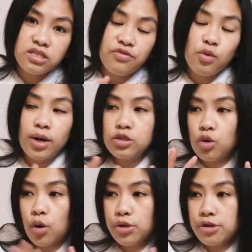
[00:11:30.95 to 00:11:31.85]
If you want
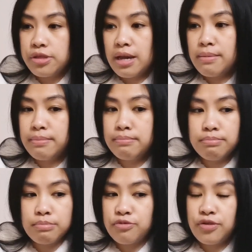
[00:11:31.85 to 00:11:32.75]
to order
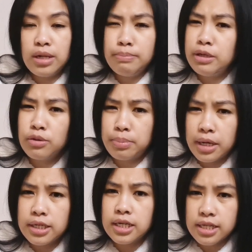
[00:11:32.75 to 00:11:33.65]
them, Filipino
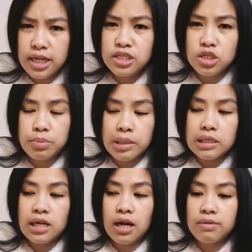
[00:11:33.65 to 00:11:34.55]
product, Indian
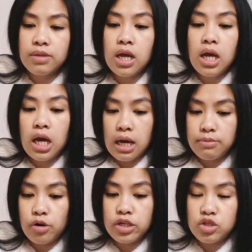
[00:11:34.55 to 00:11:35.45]
product,
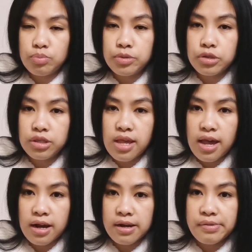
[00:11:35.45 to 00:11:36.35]
I'm going to put
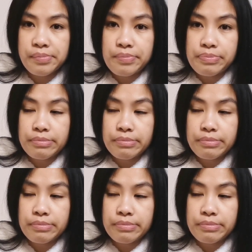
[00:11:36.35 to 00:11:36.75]
their